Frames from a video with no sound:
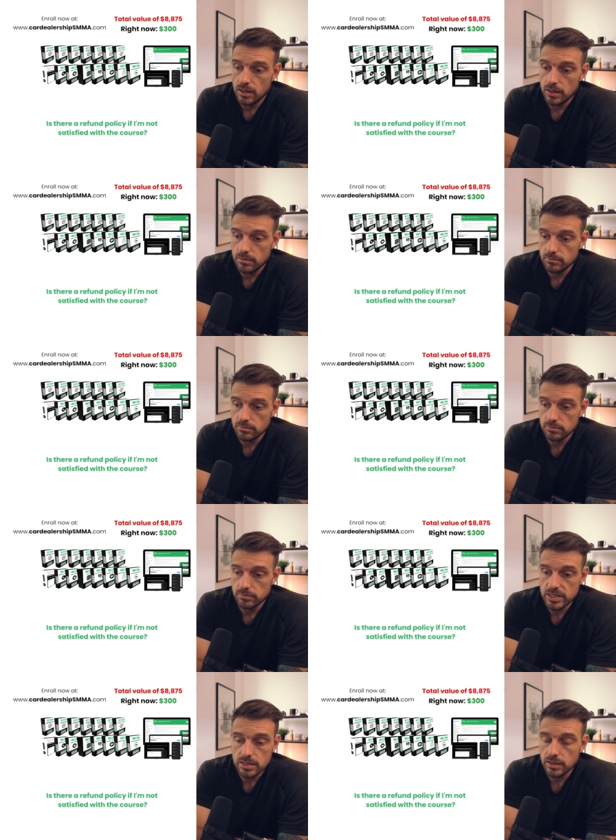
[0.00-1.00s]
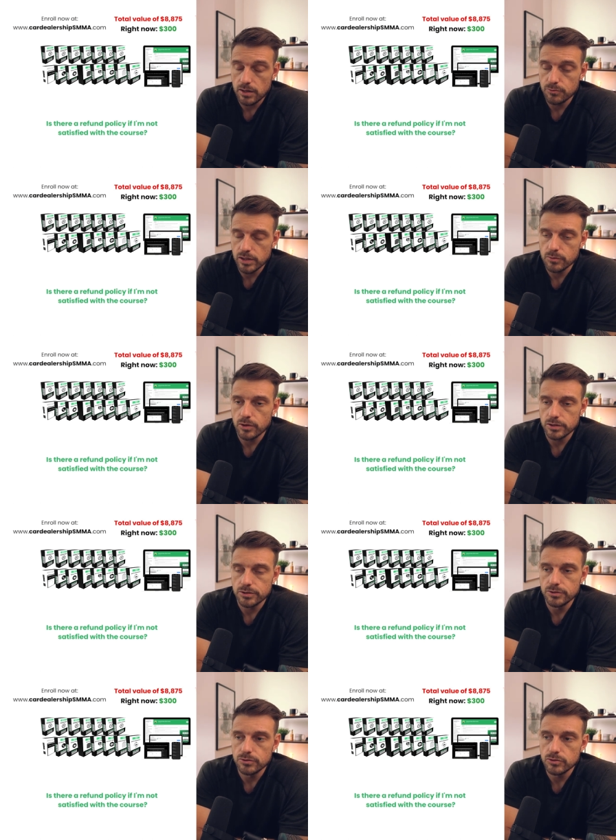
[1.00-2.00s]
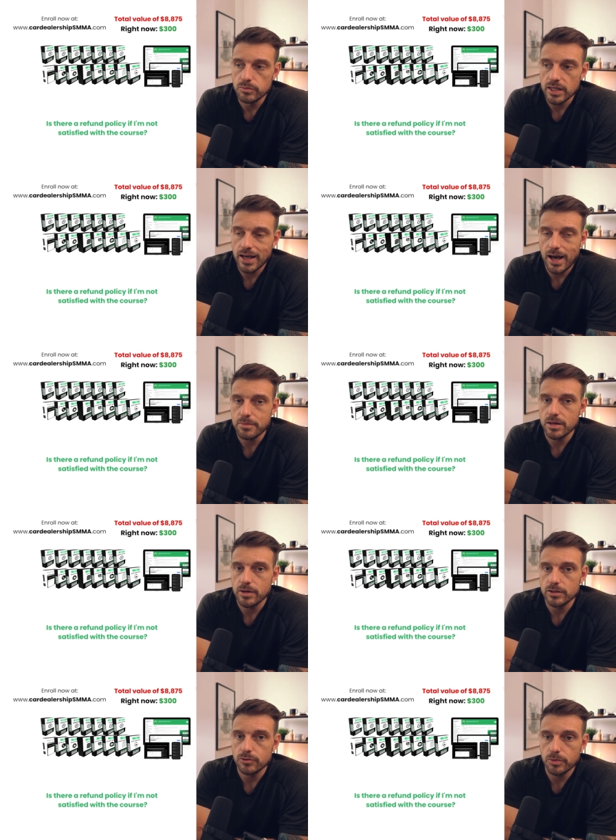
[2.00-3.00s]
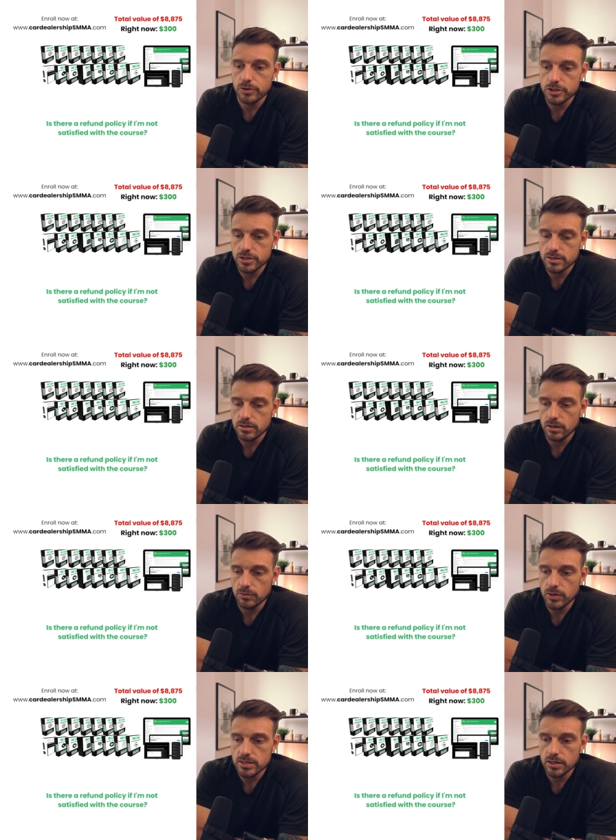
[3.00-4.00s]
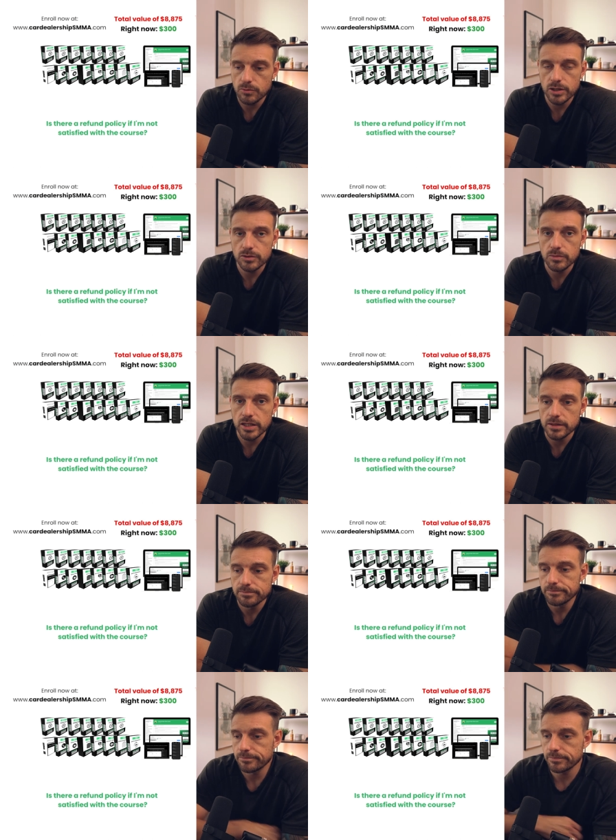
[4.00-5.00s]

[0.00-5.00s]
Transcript: Um, basically, I really want you to be happy about your purchase. Otherwise, I don't want your money.